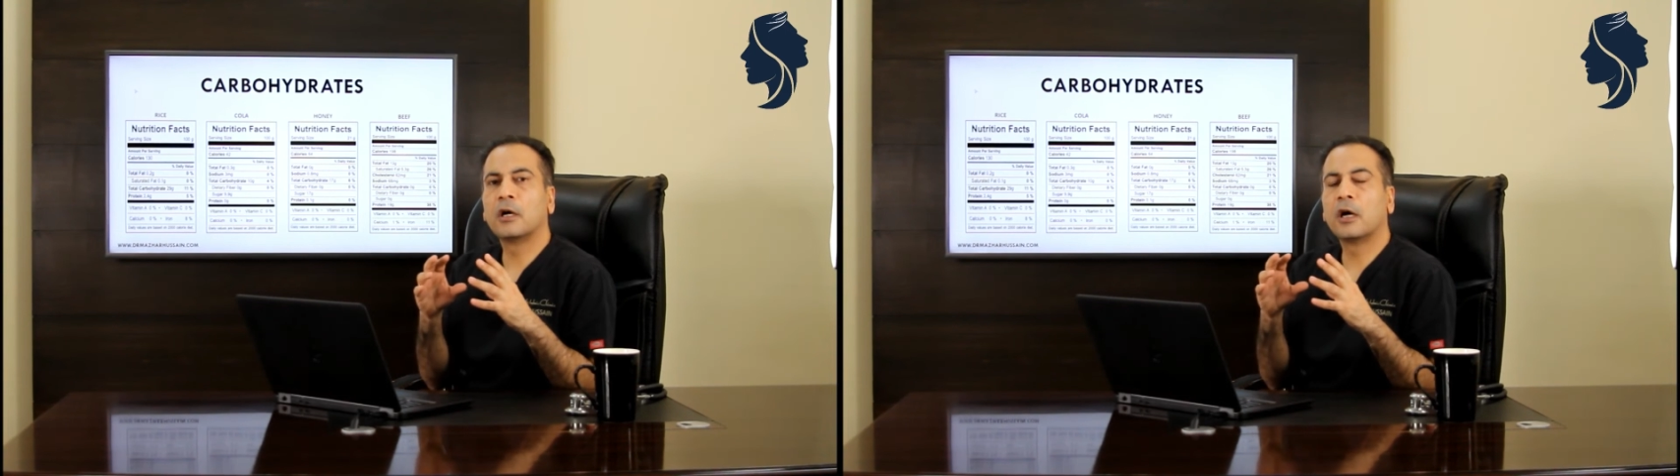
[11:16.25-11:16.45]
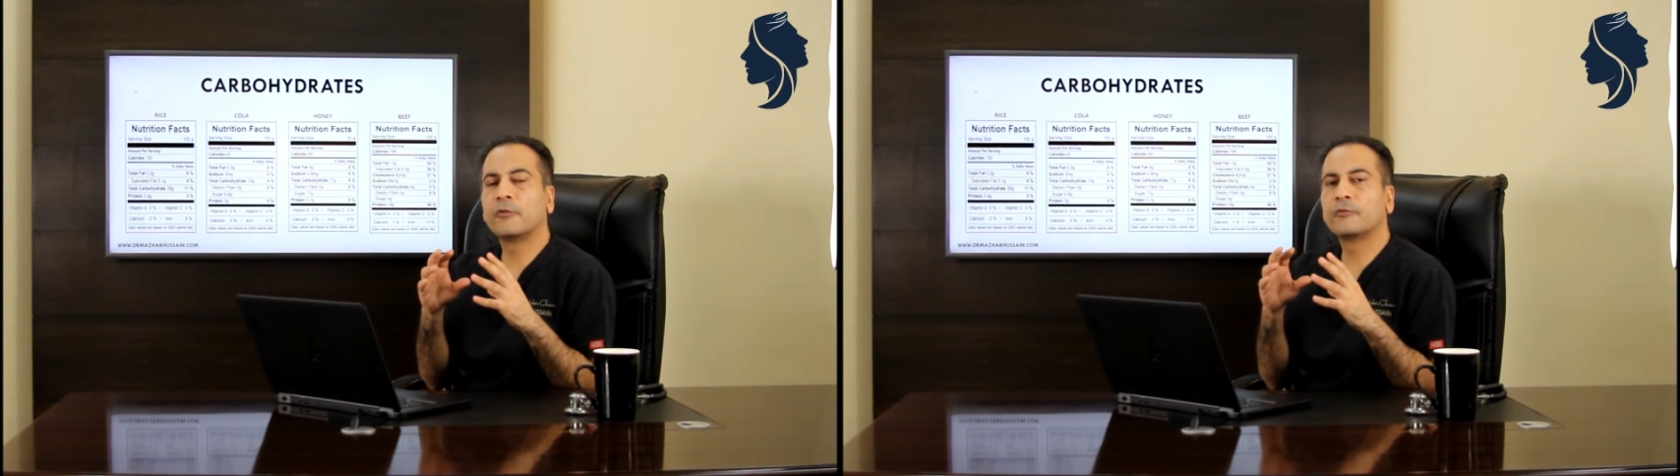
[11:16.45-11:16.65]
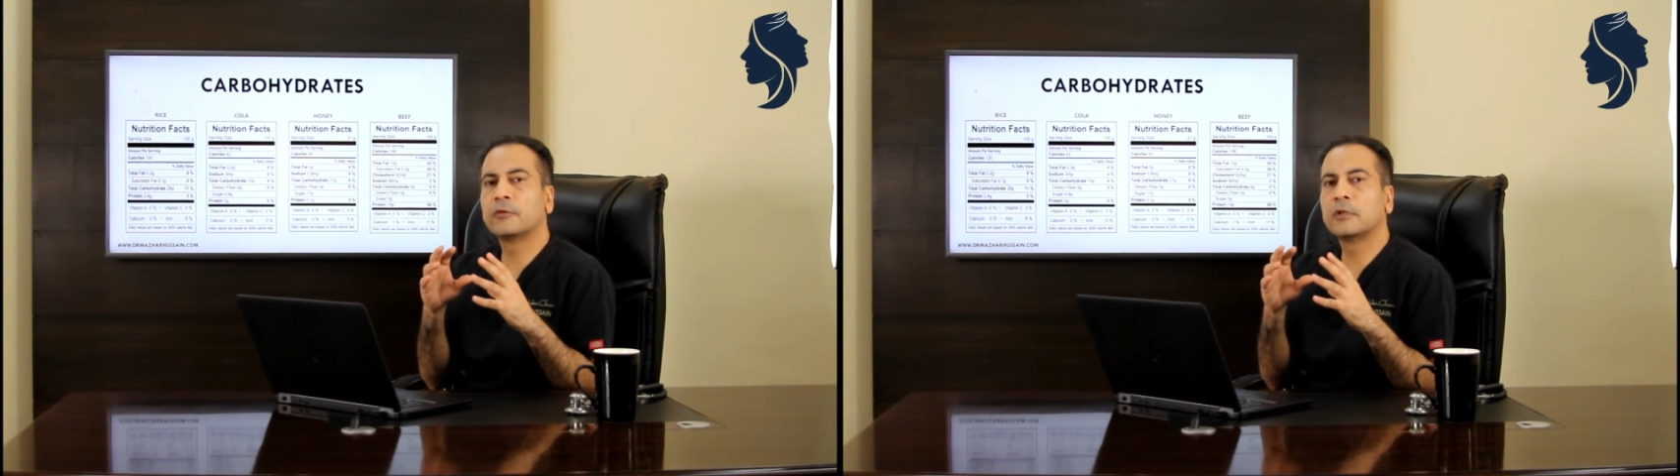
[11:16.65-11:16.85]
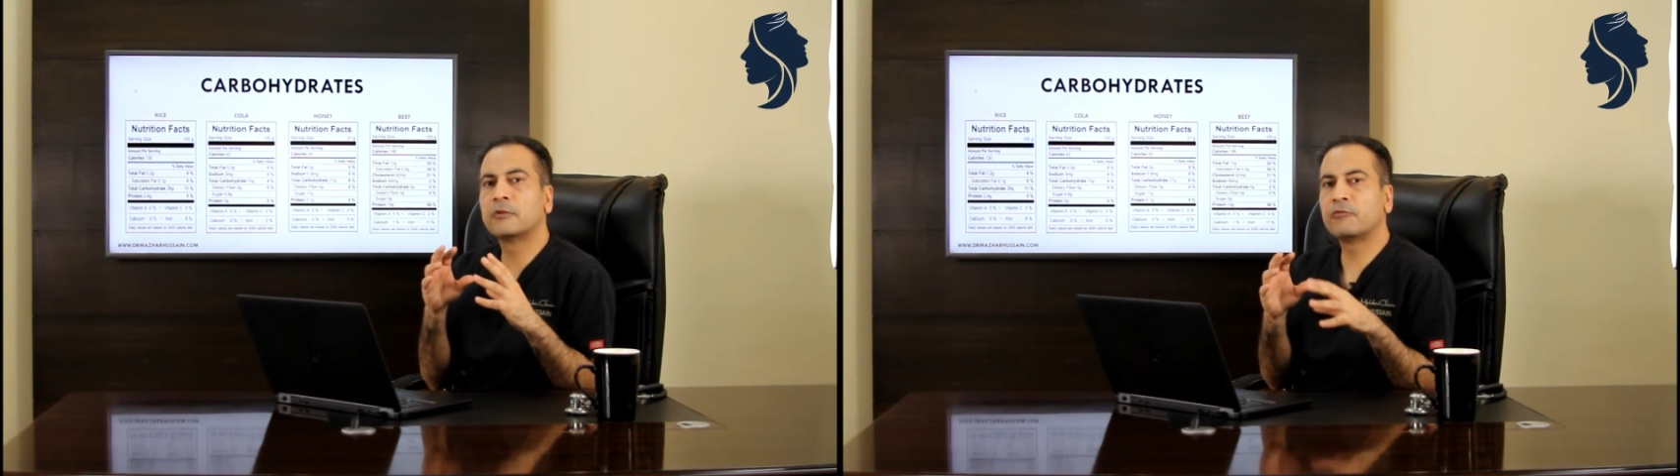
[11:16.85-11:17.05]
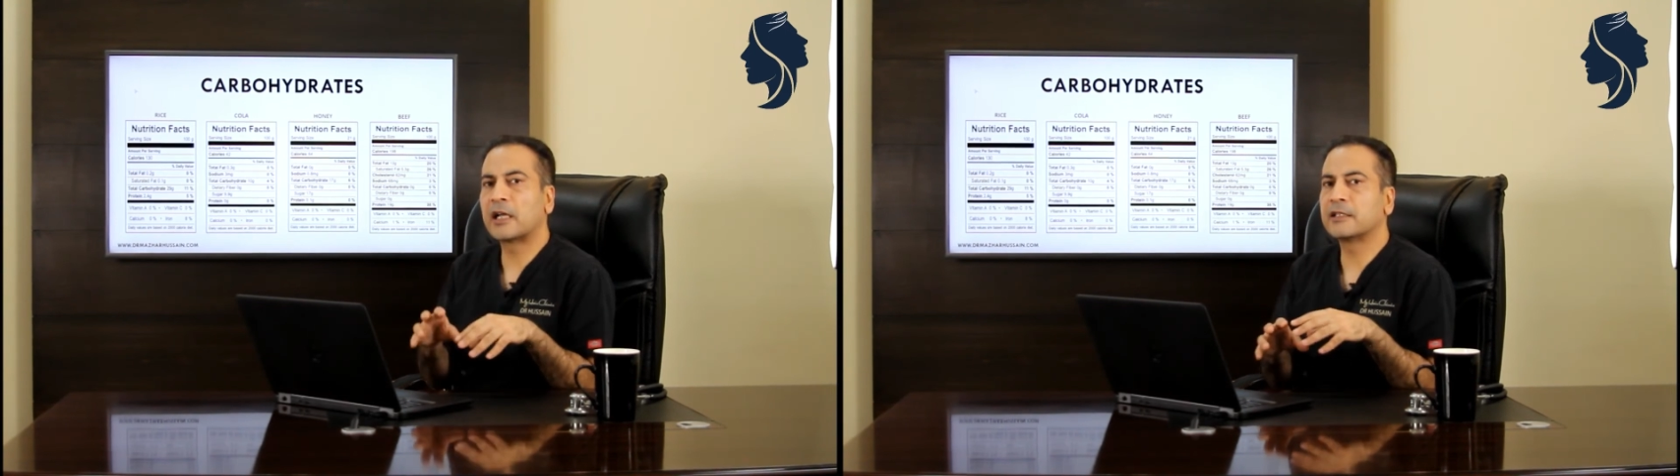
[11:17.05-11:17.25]
of
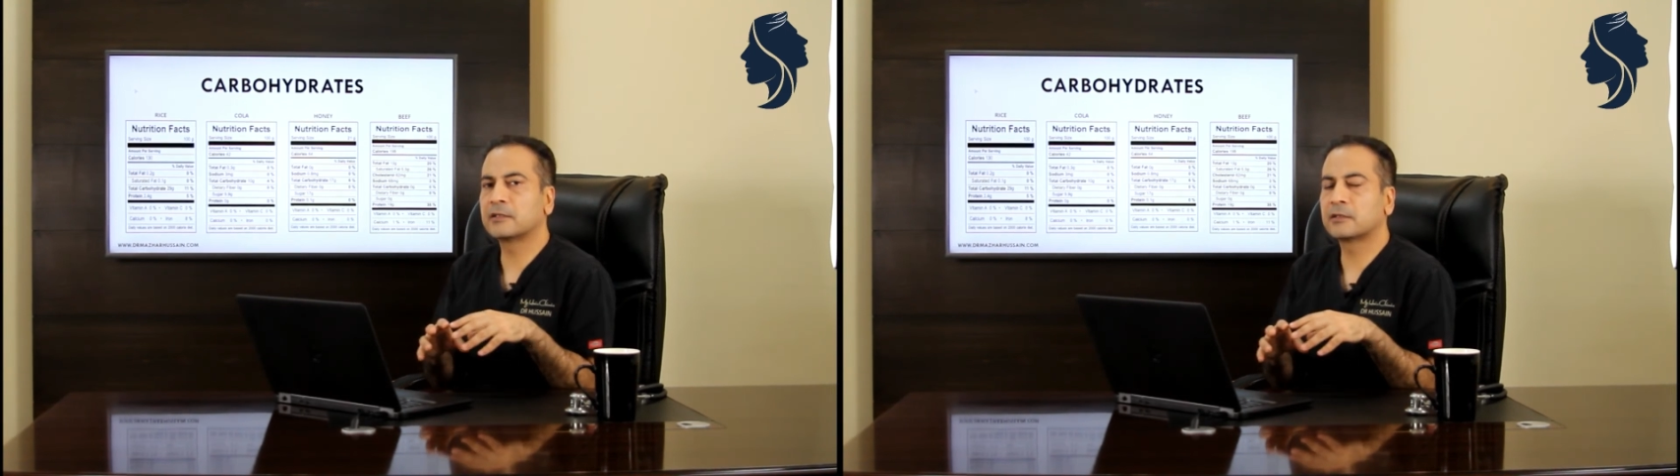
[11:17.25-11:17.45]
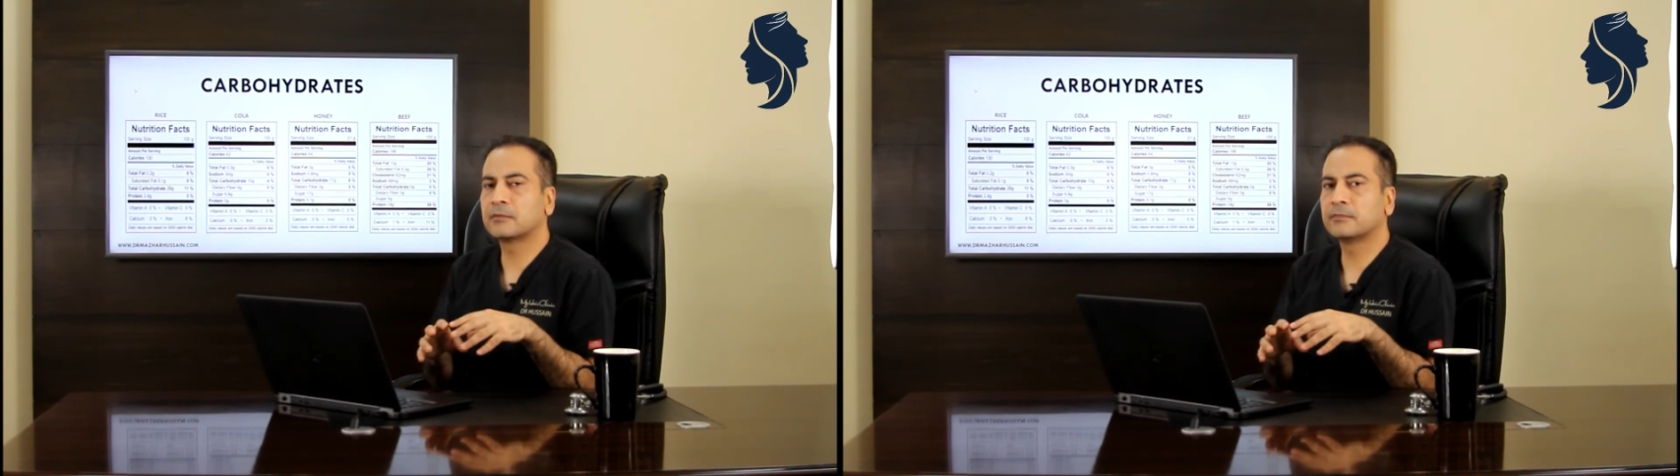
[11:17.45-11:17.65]
rice.